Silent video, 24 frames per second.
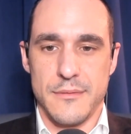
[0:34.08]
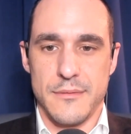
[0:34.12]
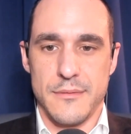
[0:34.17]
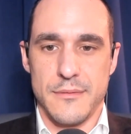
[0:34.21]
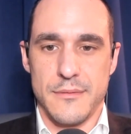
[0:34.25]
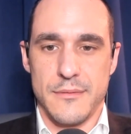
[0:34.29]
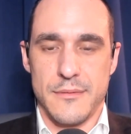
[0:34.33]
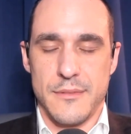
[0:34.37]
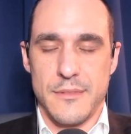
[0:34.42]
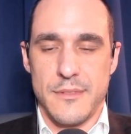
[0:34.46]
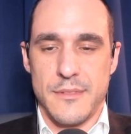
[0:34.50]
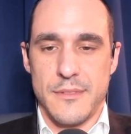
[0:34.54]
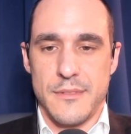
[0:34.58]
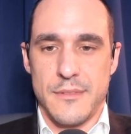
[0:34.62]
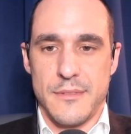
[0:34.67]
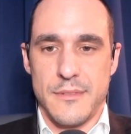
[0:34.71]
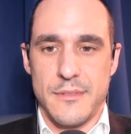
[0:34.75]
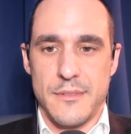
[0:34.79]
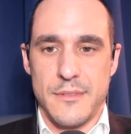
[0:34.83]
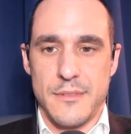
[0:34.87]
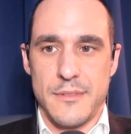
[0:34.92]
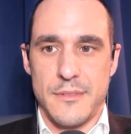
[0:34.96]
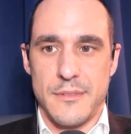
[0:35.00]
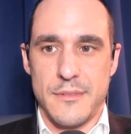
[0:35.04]

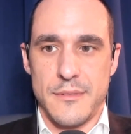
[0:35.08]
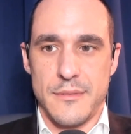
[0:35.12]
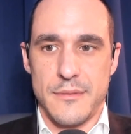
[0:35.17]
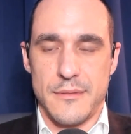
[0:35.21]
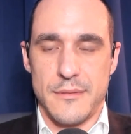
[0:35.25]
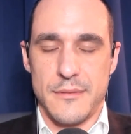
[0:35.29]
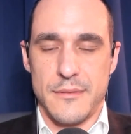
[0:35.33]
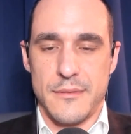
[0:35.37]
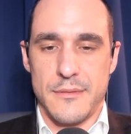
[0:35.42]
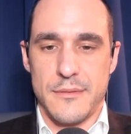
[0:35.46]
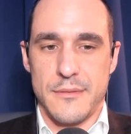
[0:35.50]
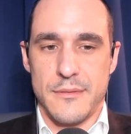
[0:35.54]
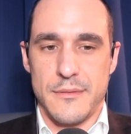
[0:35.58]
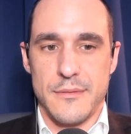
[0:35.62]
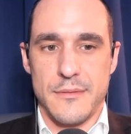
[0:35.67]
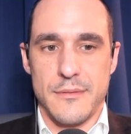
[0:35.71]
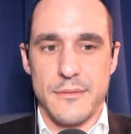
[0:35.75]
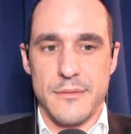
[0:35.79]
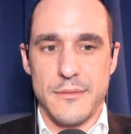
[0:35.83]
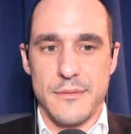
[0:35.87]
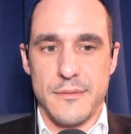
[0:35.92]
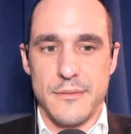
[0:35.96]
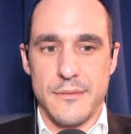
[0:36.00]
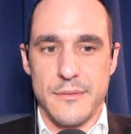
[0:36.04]

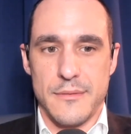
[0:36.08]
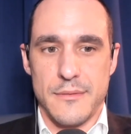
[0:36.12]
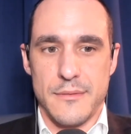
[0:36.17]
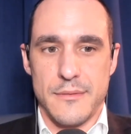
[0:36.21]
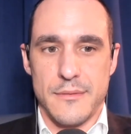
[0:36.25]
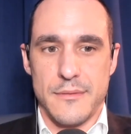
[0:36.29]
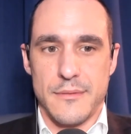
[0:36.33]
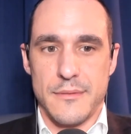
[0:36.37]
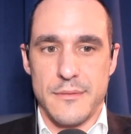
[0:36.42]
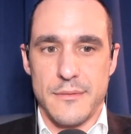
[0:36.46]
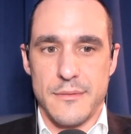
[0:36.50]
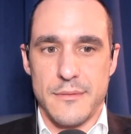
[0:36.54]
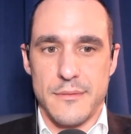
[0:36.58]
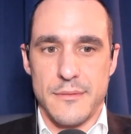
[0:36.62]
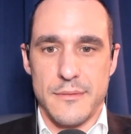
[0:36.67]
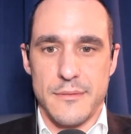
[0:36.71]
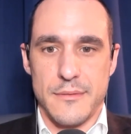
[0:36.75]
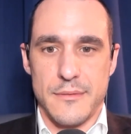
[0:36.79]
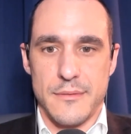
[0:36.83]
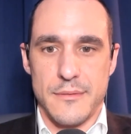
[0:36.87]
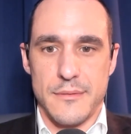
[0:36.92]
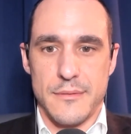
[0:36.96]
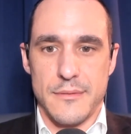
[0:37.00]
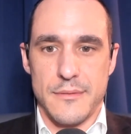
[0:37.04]

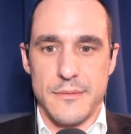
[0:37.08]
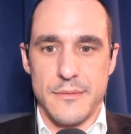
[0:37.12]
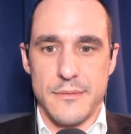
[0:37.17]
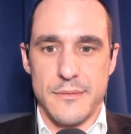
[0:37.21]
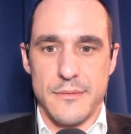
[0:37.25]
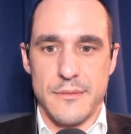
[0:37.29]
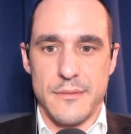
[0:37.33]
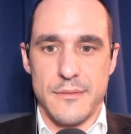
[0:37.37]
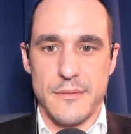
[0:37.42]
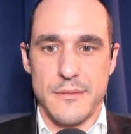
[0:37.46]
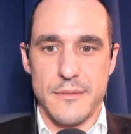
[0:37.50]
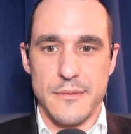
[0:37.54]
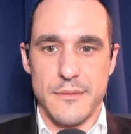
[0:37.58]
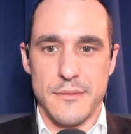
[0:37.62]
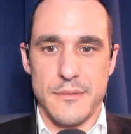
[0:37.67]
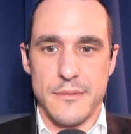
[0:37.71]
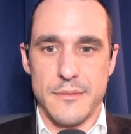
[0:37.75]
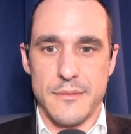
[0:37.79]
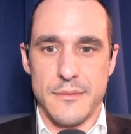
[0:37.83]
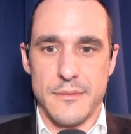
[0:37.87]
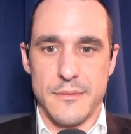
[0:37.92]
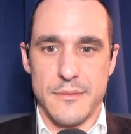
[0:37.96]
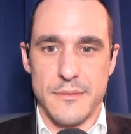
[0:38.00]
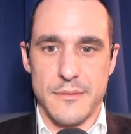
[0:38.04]

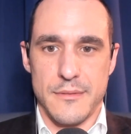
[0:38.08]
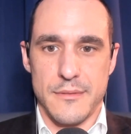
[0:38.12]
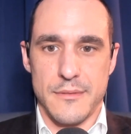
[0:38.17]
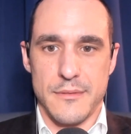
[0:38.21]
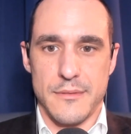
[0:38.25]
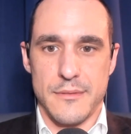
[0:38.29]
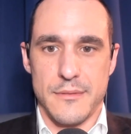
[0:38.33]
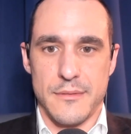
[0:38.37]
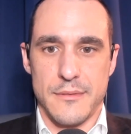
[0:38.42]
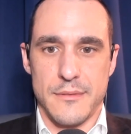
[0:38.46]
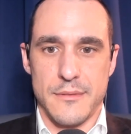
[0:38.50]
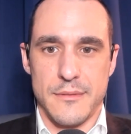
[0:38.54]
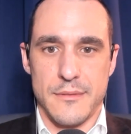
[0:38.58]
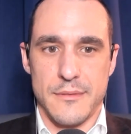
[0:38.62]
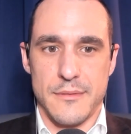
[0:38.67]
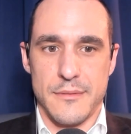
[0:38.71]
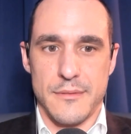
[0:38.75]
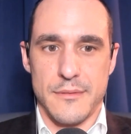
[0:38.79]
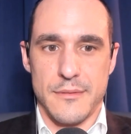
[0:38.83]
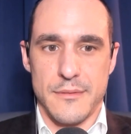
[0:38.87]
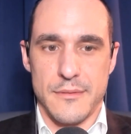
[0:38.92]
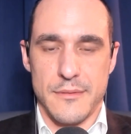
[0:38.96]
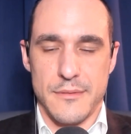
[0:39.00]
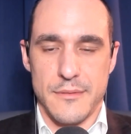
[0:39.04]

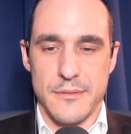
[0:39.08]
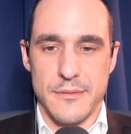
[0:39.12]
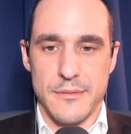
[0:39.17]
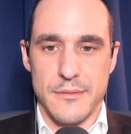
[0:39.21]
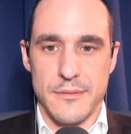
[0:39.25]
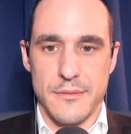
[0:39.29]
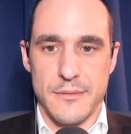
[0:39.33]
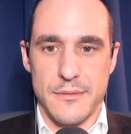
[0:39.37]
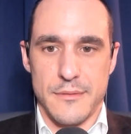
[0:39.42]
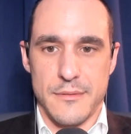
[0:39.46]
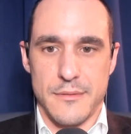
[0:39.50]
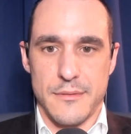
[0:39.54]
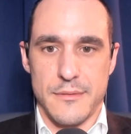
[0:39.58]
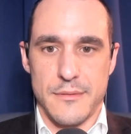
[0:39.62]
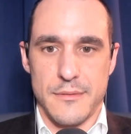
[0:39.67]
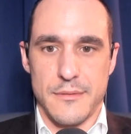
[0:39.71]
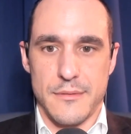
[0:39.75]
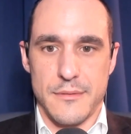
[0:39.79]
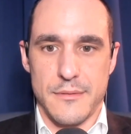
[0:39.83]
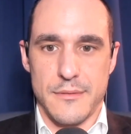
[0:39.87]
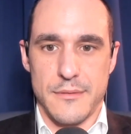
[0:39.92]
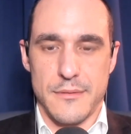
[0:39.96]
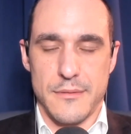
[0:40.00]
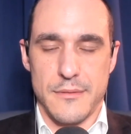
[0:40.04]

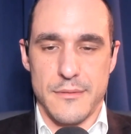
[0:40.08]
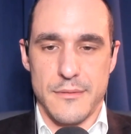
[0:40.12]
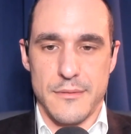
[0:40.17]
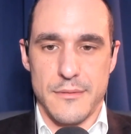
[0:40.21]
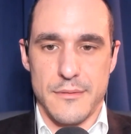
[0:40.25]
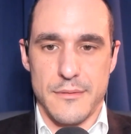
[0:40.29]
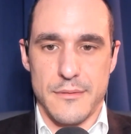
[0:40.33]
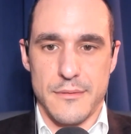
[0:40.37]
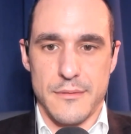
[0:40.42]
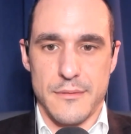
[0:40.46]
(silent)